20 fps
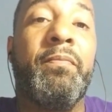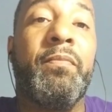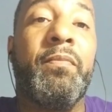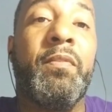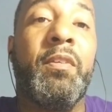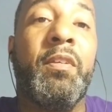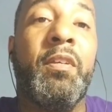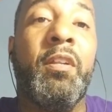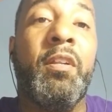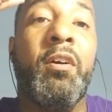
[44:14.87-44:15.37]

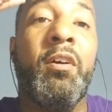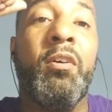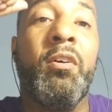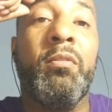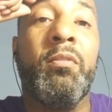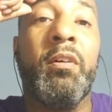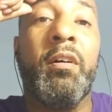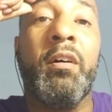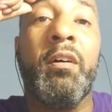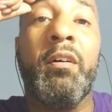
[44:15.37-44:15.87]

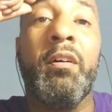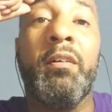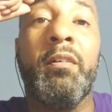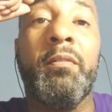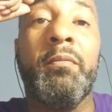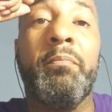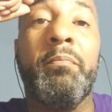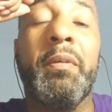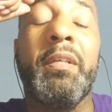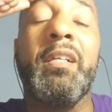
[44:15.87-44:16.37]

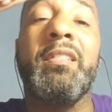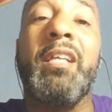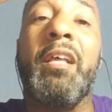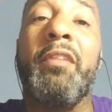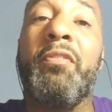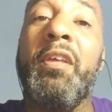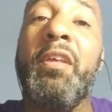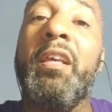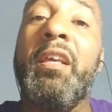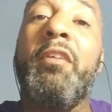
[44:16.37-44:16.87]
Because I
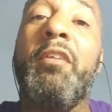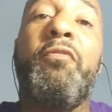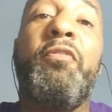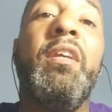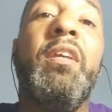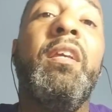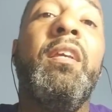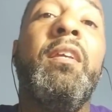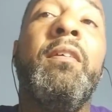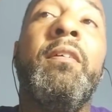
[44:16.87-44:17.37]
think if
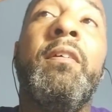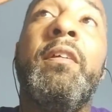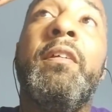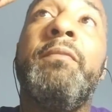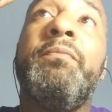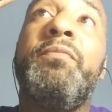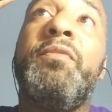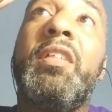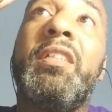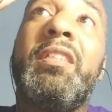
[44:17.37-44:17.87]
he
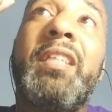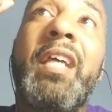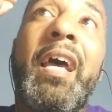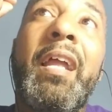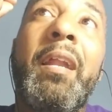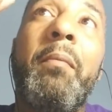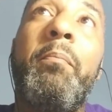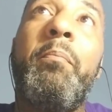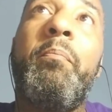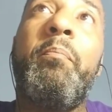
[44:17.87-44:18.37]
just had a
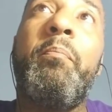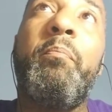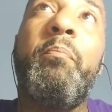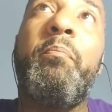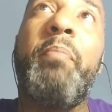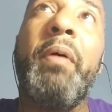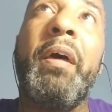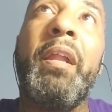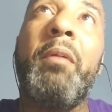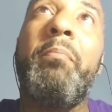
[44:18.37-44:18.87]

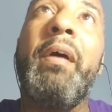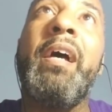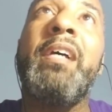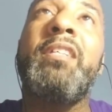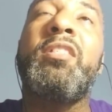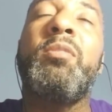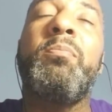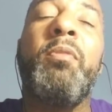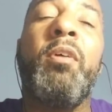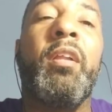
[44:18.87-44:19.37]
better
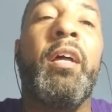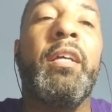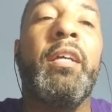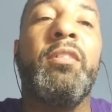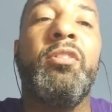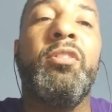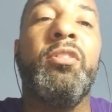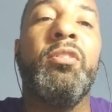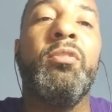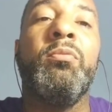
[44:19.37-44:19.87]
basketball
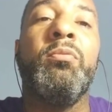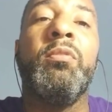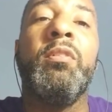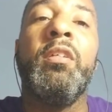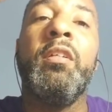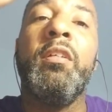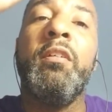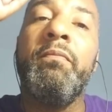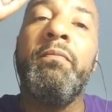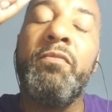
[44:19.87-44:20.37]
IQ,
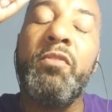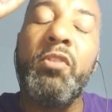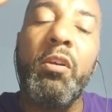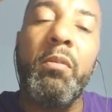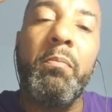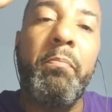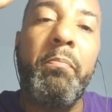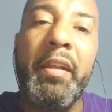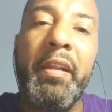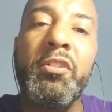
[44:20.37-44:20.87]
took
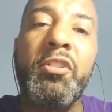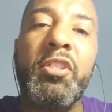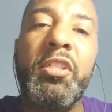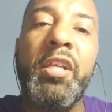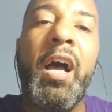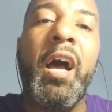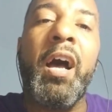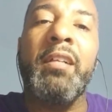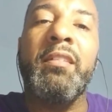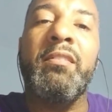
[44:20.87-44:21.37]
better
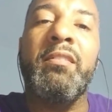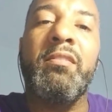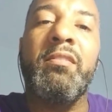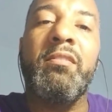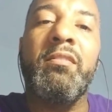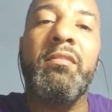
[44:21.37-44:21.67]
shots,